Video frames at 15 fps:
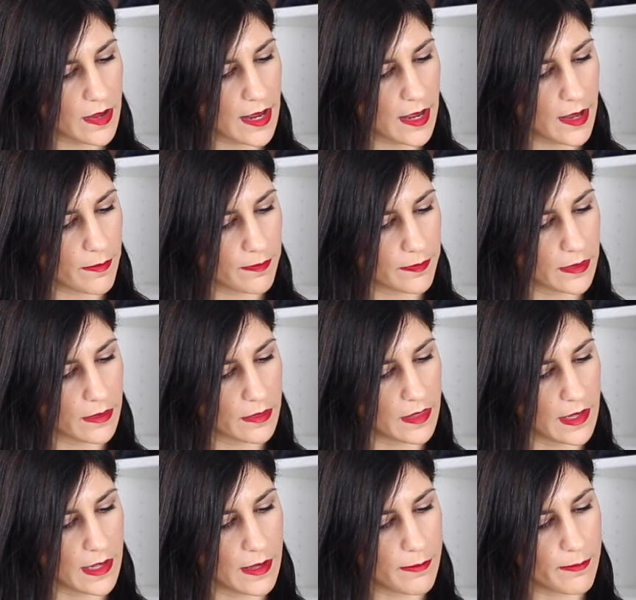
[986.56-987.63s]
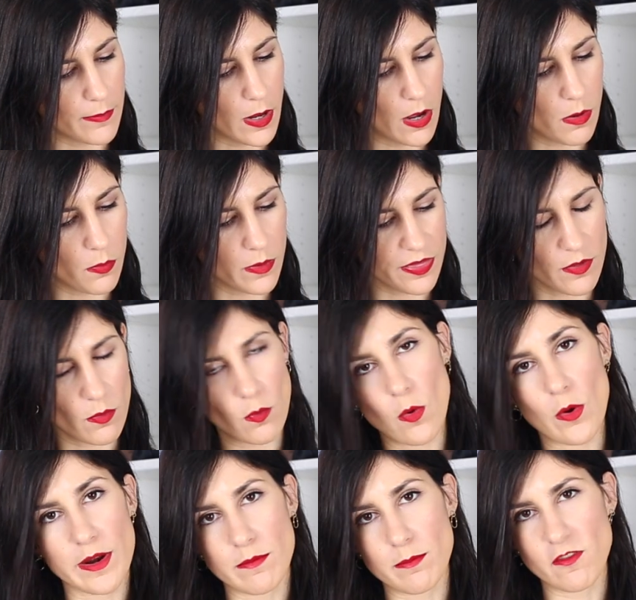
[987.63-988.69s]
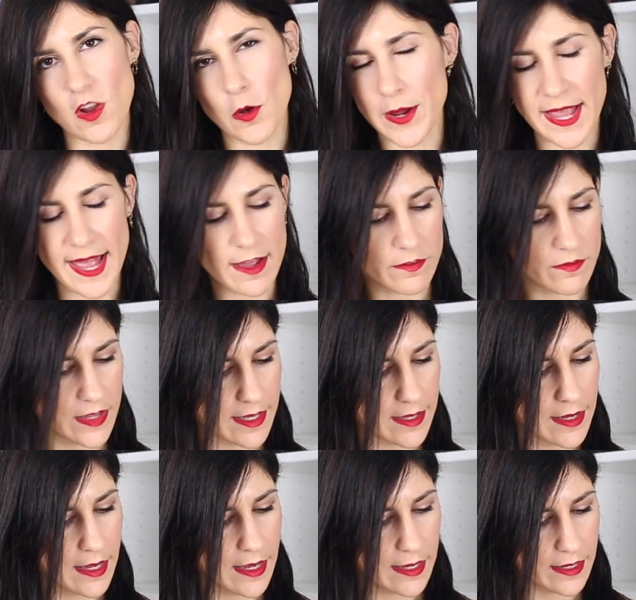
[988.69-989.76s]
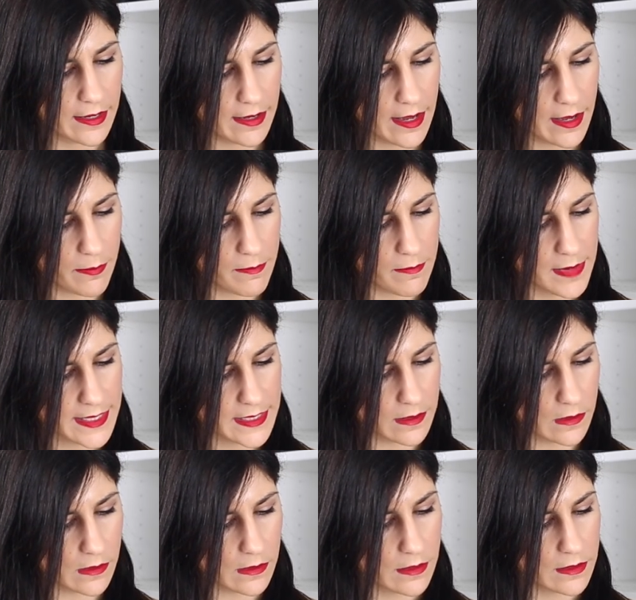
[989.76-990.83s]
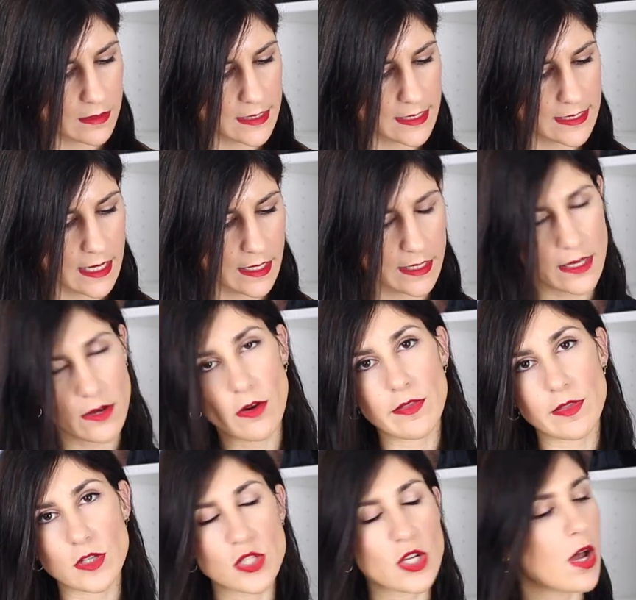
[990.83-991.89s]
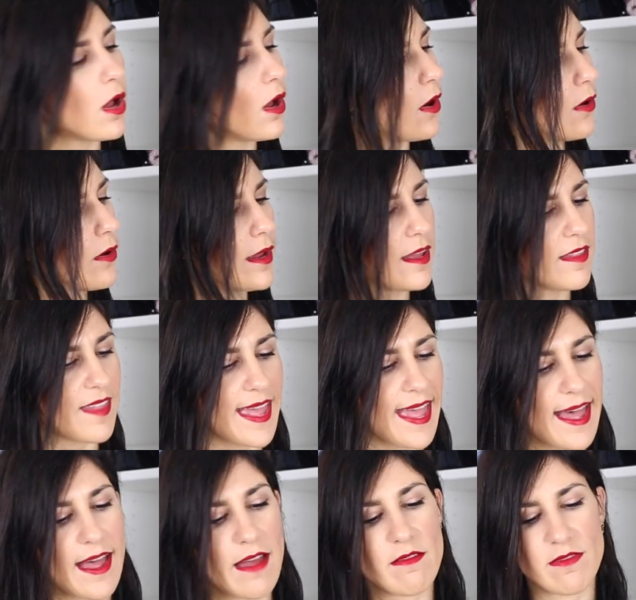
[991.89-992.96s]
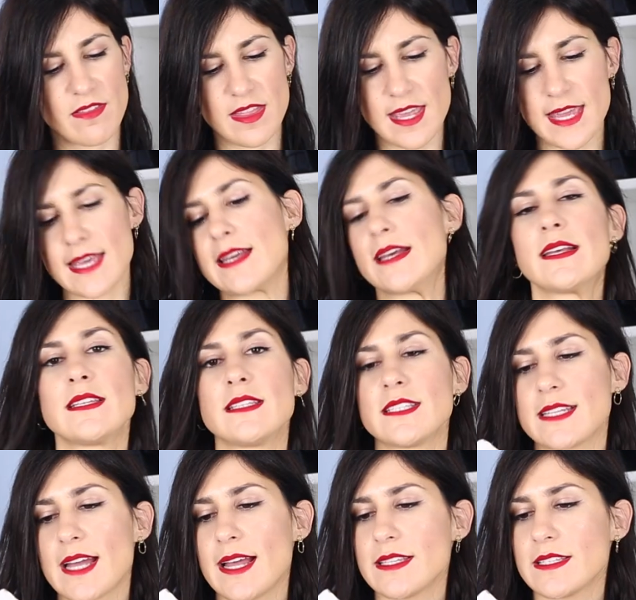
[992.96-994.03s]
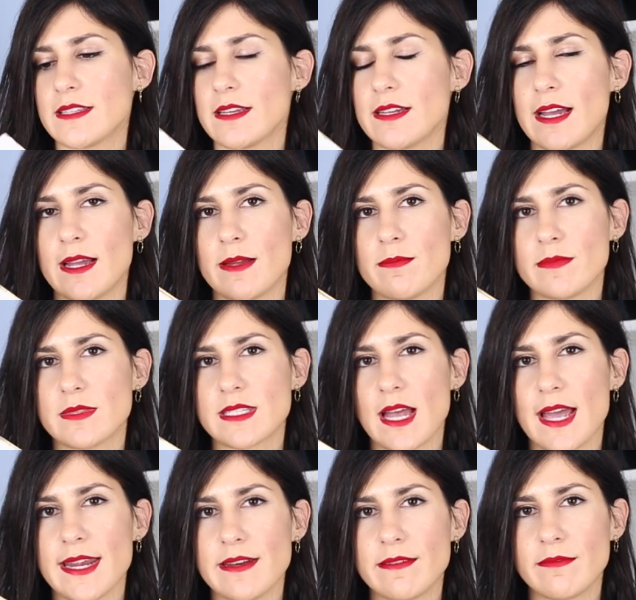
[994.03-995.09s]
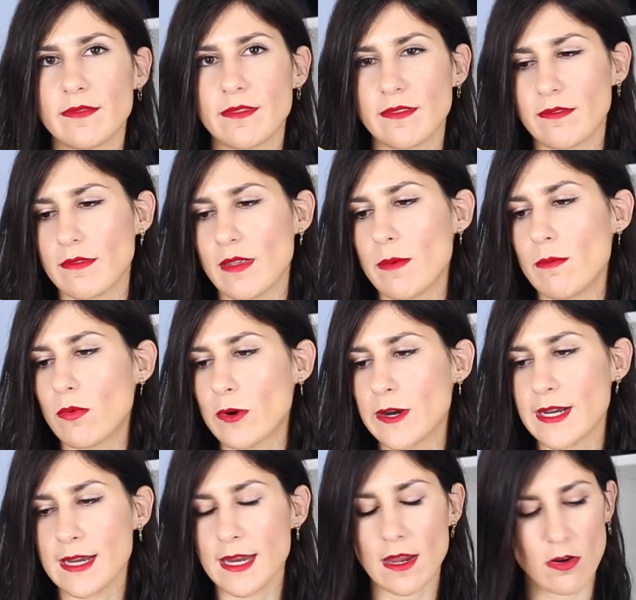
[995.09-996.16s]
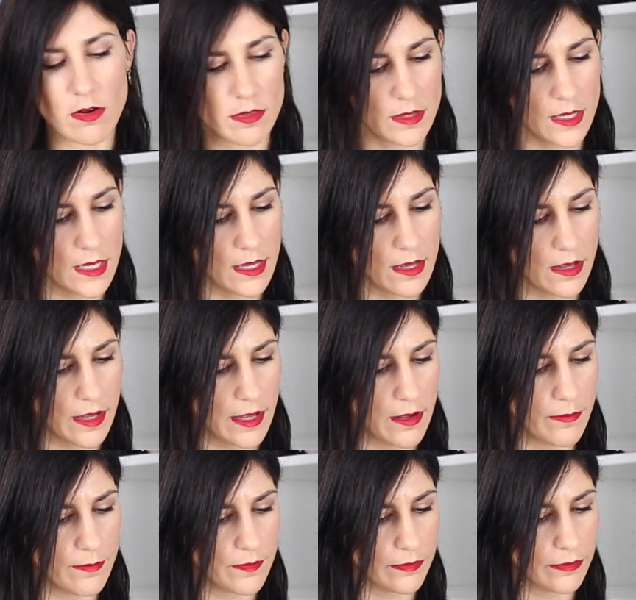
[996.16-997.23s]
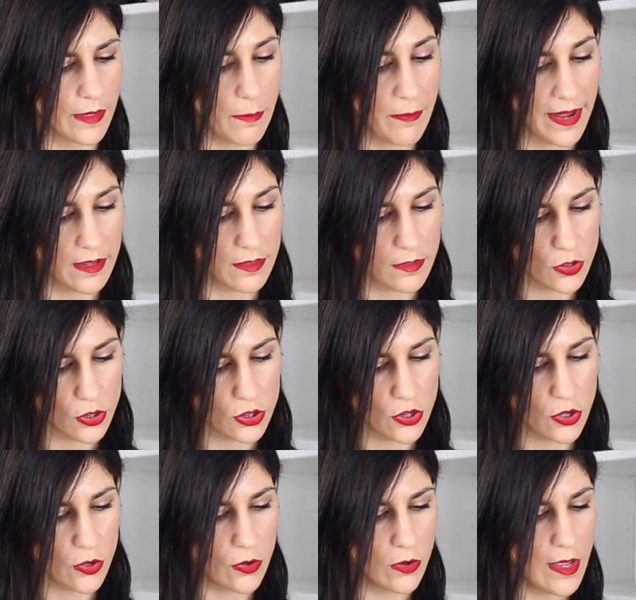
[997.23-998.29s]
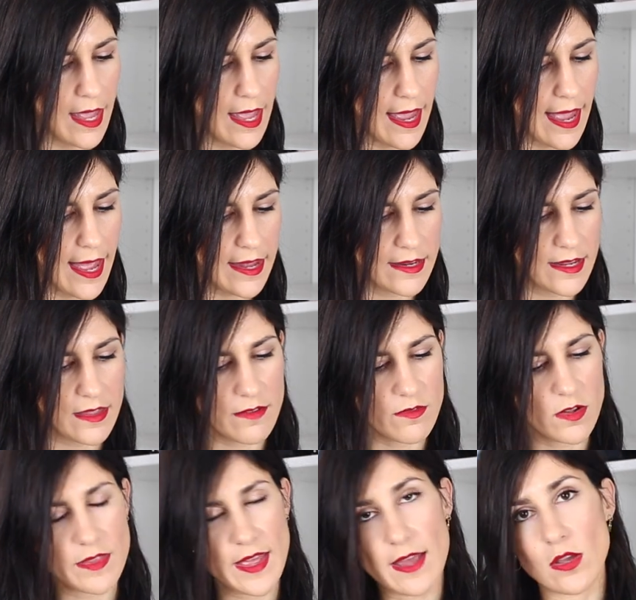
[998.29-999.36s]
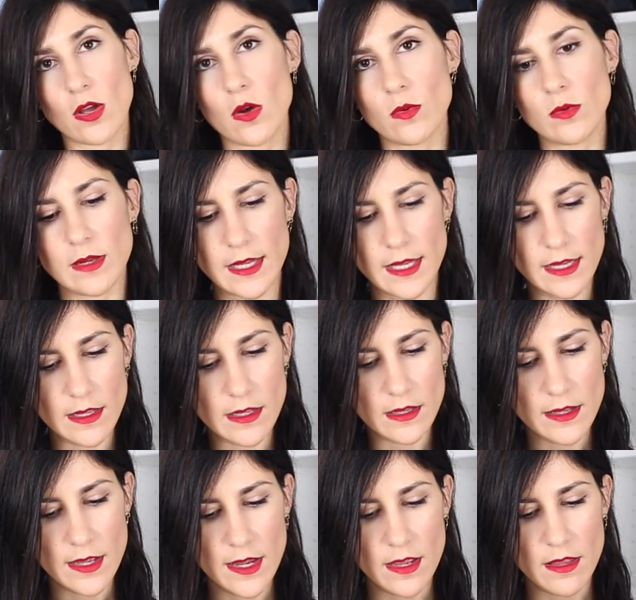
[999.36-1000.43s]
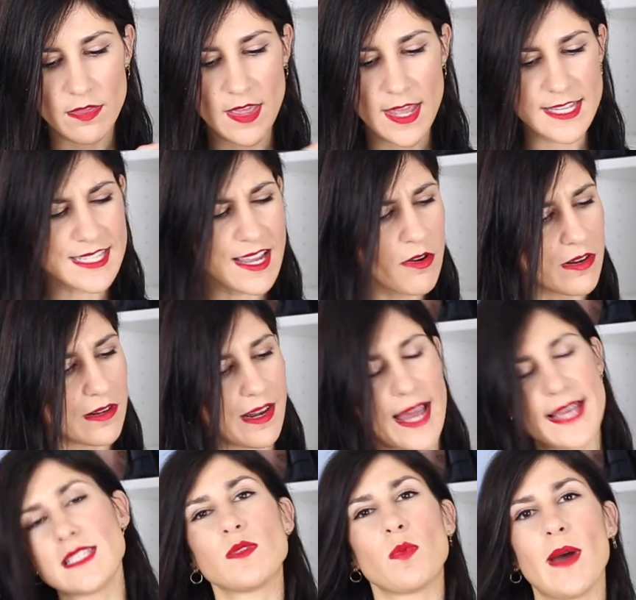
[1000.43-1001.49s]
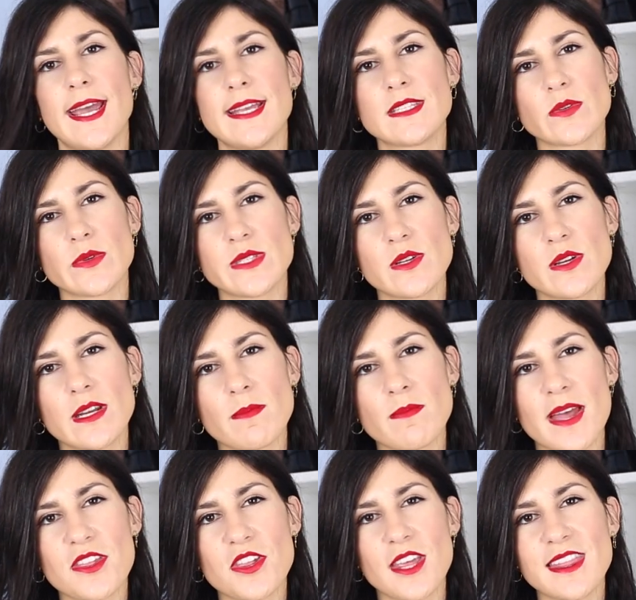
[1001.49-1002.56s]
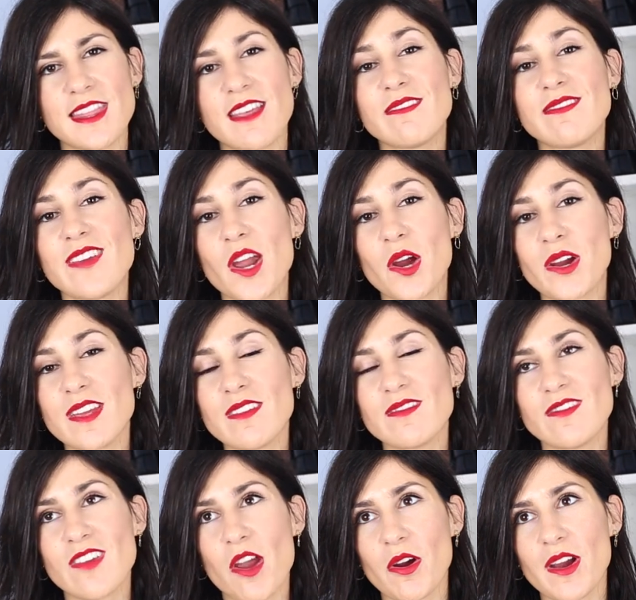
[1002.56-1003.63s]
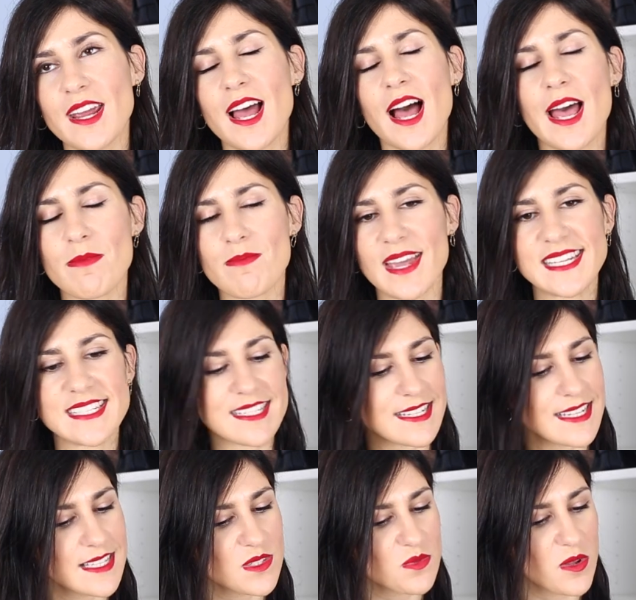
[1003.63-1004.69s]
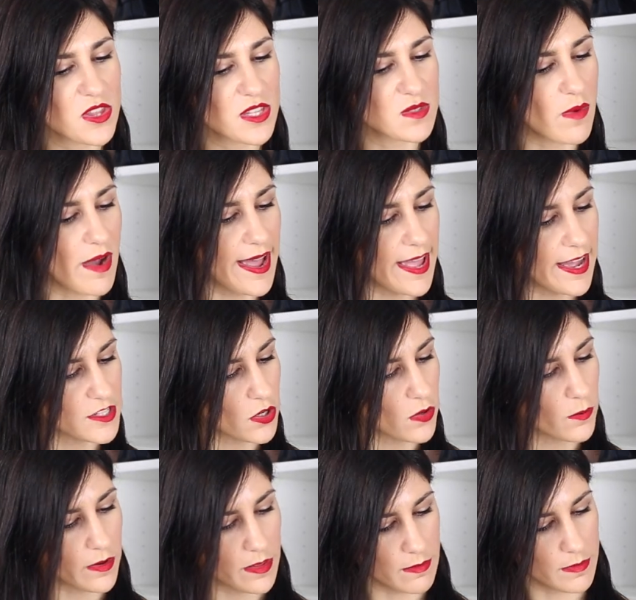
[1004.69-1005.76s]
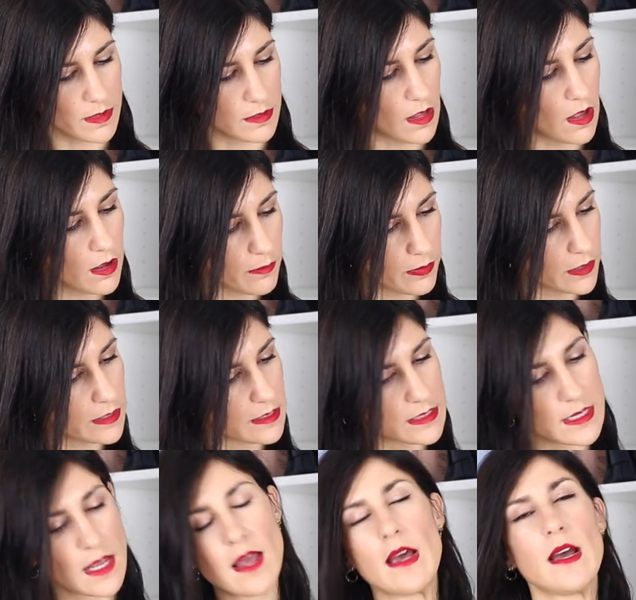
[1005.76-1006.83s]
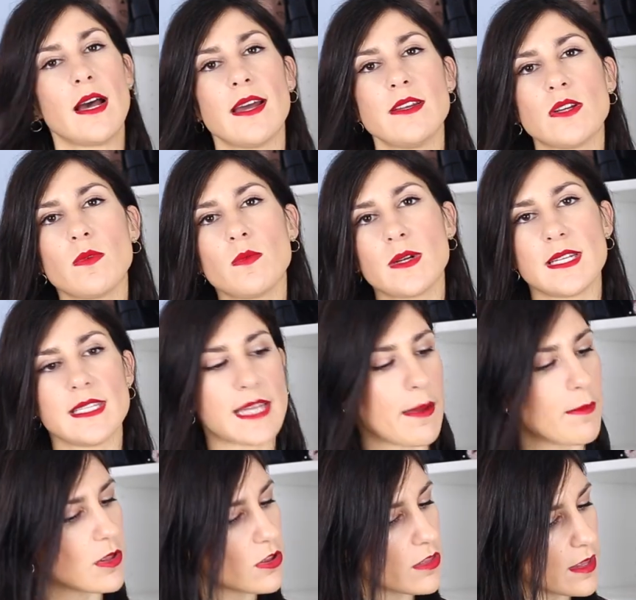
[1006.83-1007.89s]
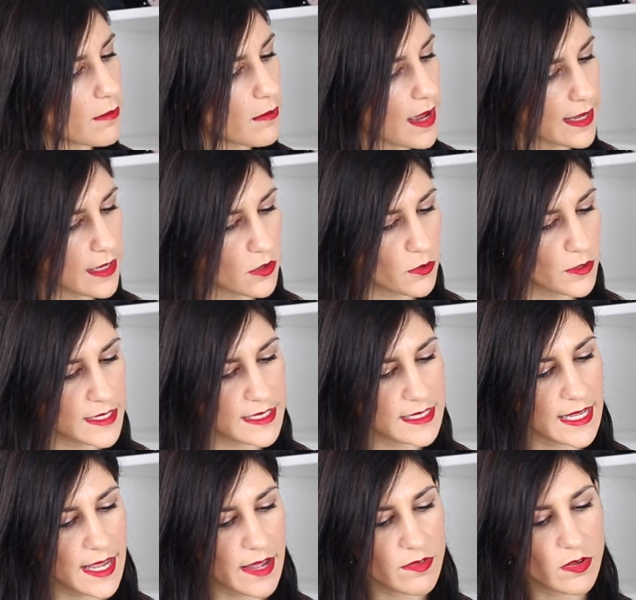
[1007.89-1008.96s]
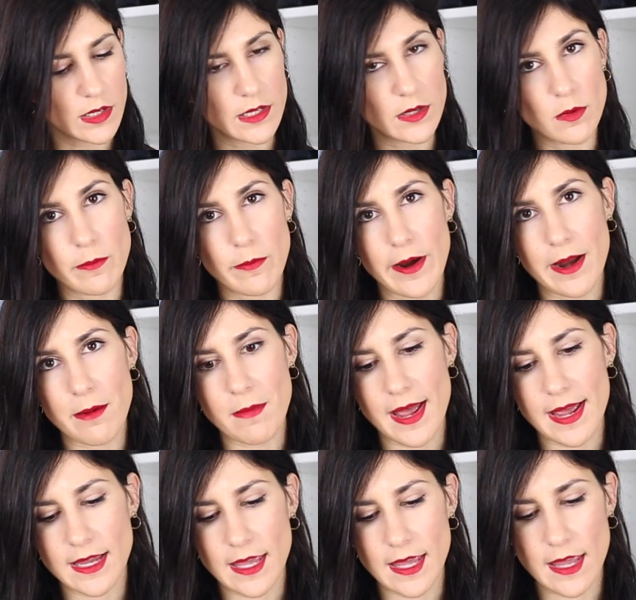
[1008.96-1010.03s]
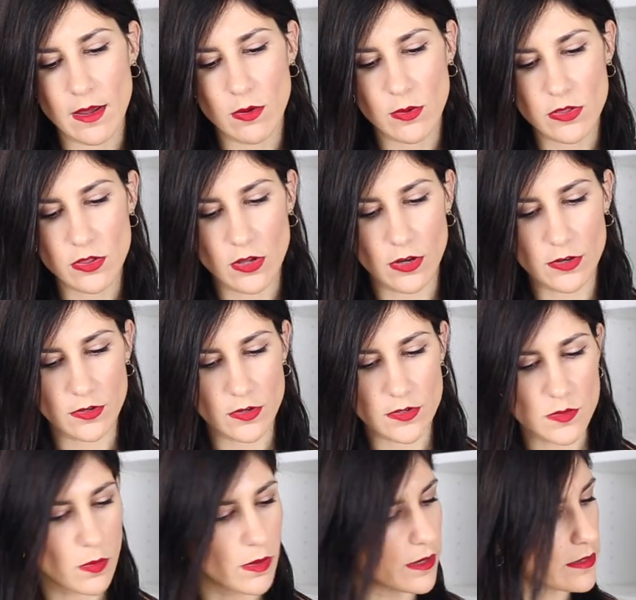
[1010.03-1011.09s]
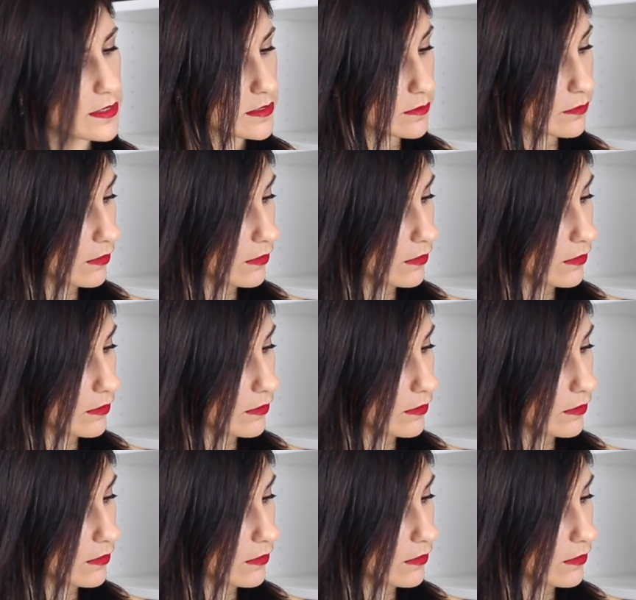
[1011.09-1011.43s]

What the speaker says: of the pot with the water blowing out of it, metal detail here on the toe. They have the star sign embroidered here on the back of the shoe, and yeah, they've got that gold heel. These are a light suede, so as you can imagine, they're very, very high maintenance, which is why I don't wear them a lot, because I don't want to damage them. I can already see I've got a little brown mark here, which God knows what it's